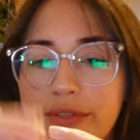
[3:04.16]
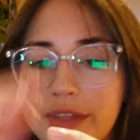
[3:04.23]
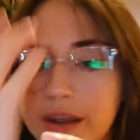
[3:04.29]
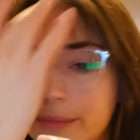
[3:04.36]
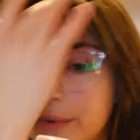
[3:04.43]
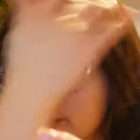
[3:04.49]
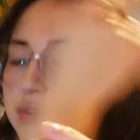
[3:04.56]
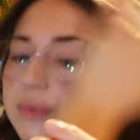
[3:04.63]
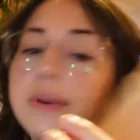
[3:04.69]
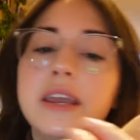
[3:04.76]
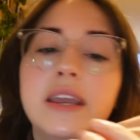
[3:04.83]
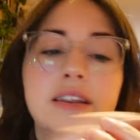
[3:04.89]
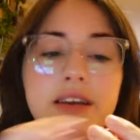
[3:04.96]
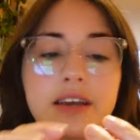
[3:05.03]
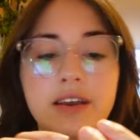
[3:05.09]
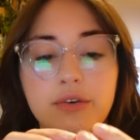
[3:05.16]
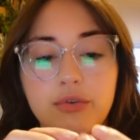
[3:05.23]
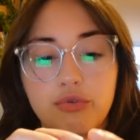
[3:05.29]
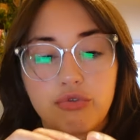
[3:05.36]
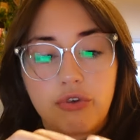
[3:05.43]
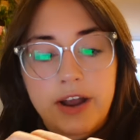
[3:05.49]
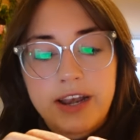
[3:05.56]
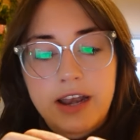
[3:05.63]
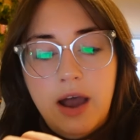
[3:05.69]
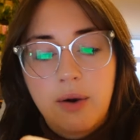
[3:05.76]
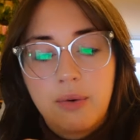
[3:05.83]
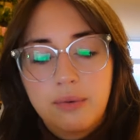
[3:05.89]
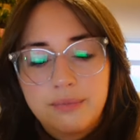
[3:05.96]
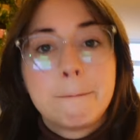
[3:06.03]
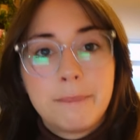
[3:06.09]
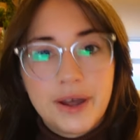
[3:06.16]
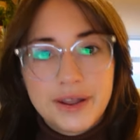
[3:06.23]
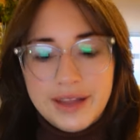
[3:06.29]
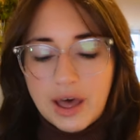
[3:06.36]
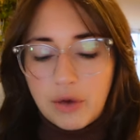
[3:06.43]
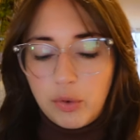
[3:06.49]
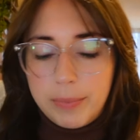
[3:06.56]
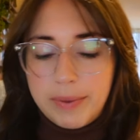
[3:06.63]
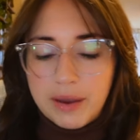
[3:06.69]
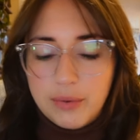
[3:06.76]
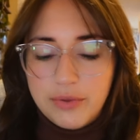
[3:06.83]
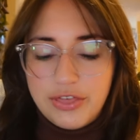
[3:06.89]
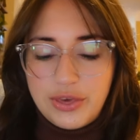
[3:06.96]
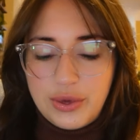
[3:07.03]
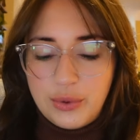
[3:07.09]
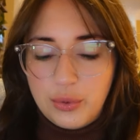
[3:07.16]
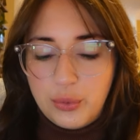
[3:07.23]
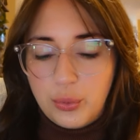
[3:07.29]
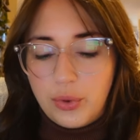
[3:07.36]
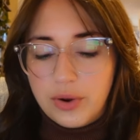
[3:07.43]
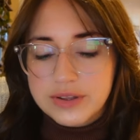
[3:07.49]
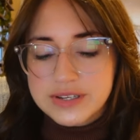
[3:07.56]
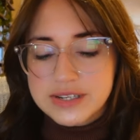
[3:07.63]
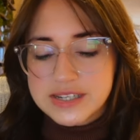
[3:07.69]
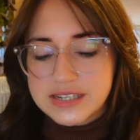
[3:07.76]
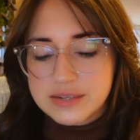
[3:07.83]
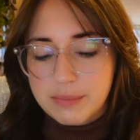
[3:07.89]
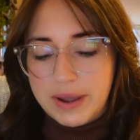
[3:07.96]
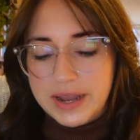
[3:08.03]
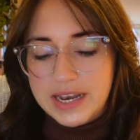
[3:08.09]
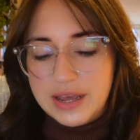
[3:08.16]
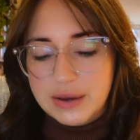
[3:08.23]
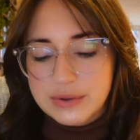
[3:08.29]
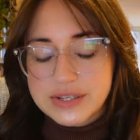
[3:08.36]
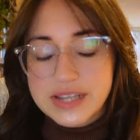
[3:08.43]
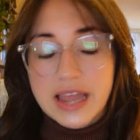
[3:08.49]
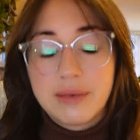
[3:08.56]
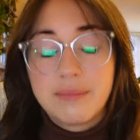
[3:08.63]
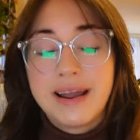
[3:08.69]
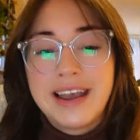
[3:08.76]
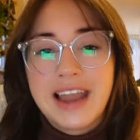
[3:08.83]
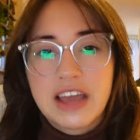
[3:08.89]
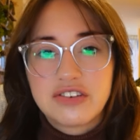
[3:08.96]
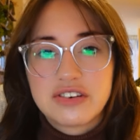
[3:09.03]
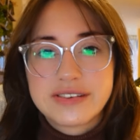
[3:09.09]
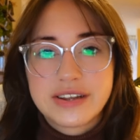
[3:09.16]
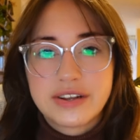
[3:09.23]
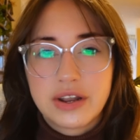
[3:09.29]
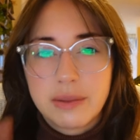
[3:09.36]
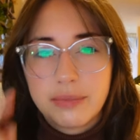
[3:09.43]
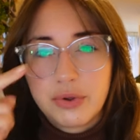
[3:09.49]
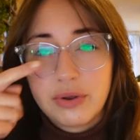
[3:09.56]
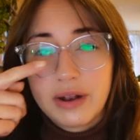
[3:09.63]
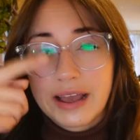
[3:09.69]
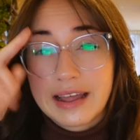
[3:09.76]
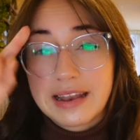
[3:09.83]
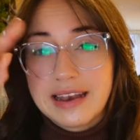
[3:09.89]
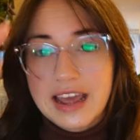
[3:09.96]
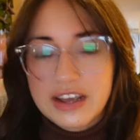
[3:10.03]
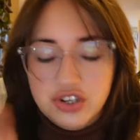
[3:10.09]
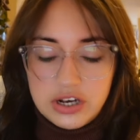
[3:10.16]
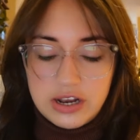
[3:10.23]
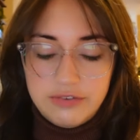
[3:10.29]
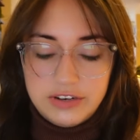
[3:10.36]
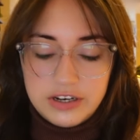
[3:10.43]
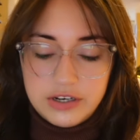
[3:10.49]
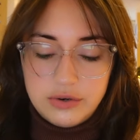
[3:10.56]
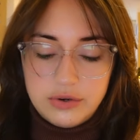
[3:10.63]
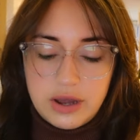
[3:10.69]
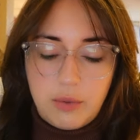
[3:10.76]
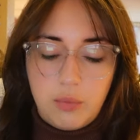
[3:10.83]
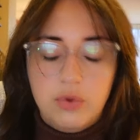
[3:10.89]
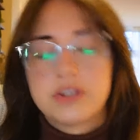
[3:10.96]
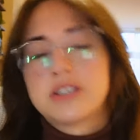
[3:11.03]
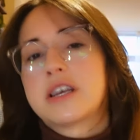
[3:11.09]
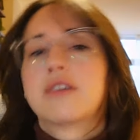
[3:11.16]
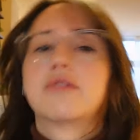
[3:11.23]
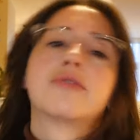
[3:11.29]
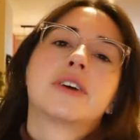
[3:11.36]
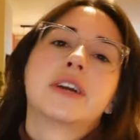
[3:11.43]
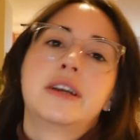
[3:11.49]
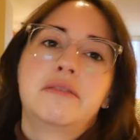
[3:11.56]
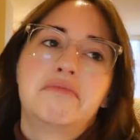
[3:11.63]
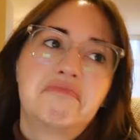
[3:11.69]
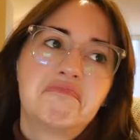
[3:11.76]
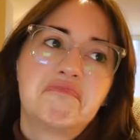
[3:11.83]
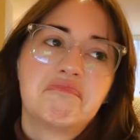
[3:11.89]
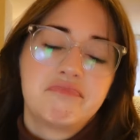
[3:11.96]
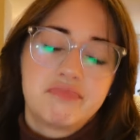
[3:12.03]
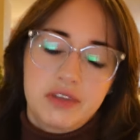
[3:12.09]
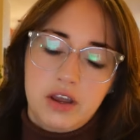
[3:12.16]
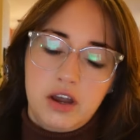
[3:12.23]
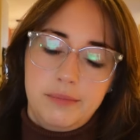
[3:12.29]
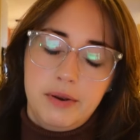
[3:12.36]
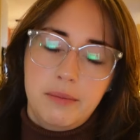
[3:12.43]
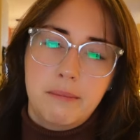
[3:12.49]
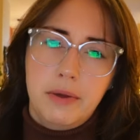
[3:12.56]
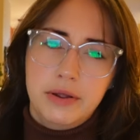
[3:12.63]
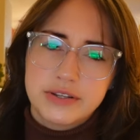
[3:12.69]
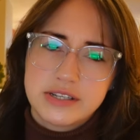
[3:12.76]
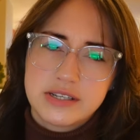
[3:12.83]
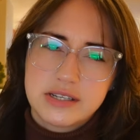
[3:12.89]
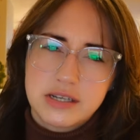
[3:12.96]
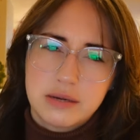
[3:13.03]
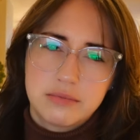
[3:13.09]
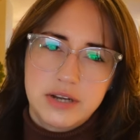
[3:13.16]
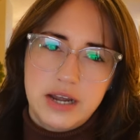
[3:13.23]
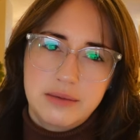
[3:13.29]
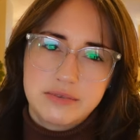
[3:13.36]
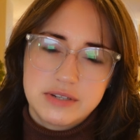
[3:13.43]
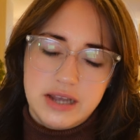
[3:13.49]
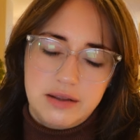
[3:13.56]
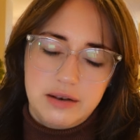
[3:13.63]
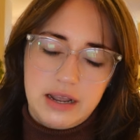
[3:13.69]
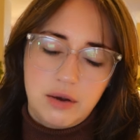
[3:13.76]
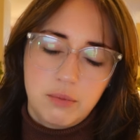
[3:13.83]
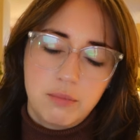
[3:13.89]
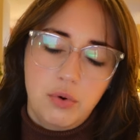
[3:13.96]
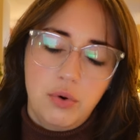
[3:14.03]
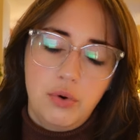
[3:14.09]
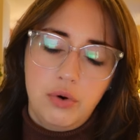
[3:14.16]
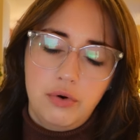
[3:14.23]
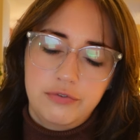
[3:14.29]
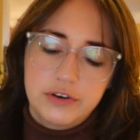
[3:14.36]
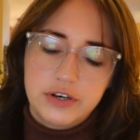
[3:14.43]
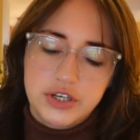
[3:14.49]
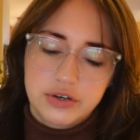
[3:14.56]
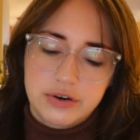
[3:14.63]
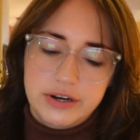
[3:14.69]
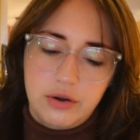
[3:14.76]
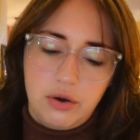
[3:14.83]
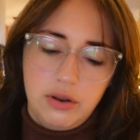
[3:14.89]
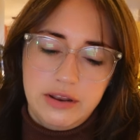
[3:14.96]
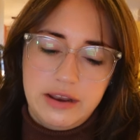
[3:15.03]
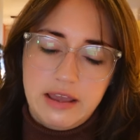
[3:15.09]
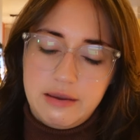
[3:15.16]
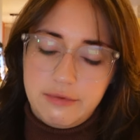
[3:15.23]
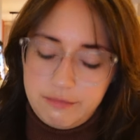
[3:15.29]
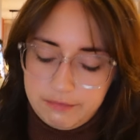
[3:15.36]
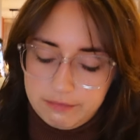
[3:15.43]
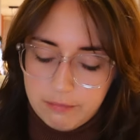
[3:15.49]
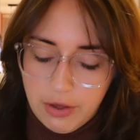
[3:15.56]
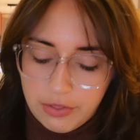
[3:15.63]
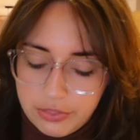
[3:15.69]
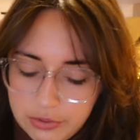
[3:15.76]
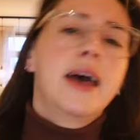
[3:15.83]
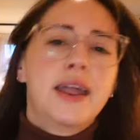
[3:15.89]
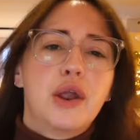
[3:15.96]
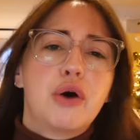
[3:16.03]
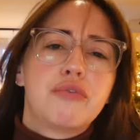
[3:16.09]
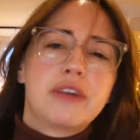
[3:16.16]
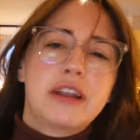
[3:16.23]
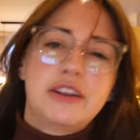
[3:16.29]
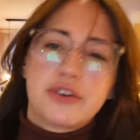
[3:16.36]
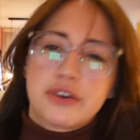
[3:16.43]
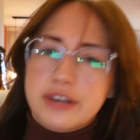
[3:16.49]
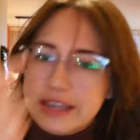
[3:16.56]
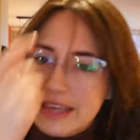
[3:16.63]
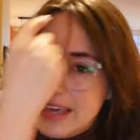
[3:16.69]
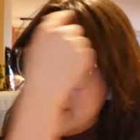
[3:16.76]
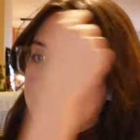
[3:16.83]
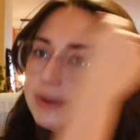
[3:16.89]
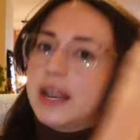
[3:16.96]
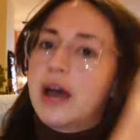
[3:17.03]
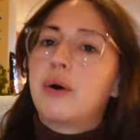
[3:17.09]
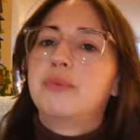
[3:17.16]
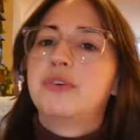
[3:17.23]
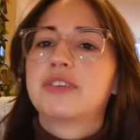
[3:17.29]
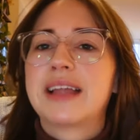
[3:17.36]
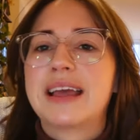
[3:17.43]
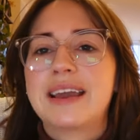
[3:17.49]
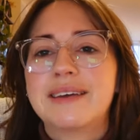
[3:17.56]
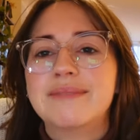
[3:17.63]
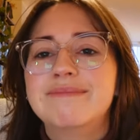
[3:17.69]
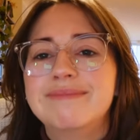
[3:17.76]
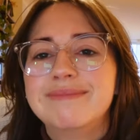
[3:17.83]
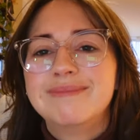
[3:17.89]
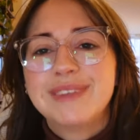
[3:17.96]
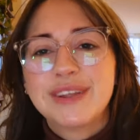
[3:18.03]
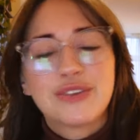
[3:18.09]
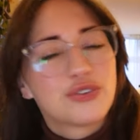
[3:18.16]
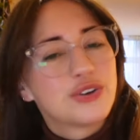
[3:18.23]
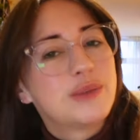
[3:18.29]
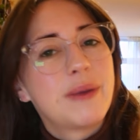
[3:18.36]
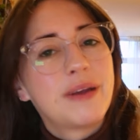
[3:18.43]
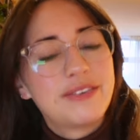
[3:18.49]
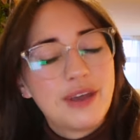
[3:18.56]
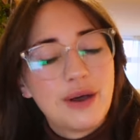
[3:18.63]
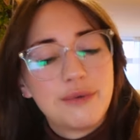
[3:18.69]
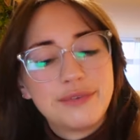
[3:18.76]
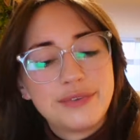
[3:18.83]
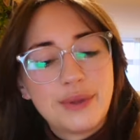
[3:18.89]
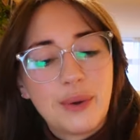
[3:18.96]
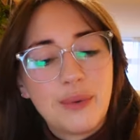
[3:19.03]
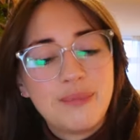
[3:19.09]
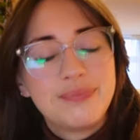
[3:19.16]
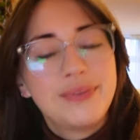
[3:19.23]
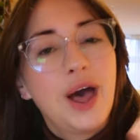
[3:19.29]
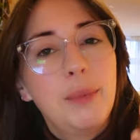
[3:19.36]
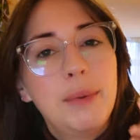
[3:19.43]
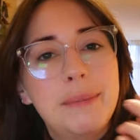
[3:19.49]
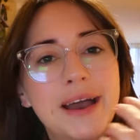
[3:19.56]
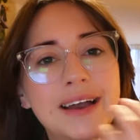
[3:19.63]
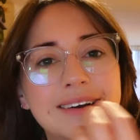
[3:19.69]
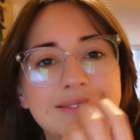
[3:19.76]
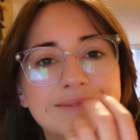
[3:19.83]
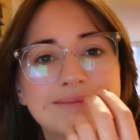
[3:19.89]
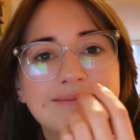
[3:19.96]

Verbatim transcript: that I'm going to be eating right now. But I'll be back with you once my nails and my lashes are done. I'm doing like a lash lift. I do that once every couple of months sometimes like more often during the holiday month and not really during the year but now I'm just like let's treat myself so I'll be back